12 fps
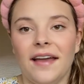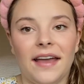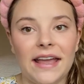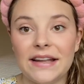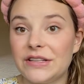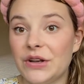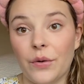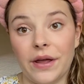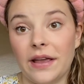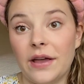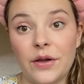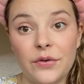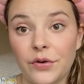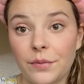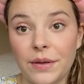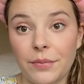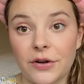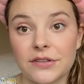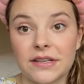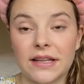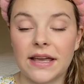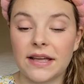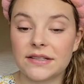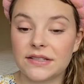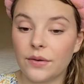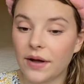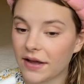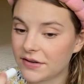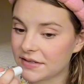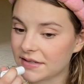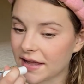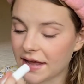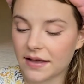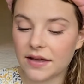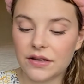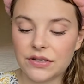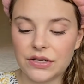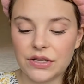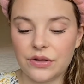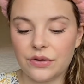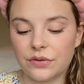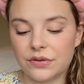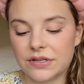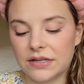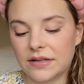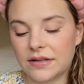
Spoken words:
it's annoying for me personally. And so I just like to use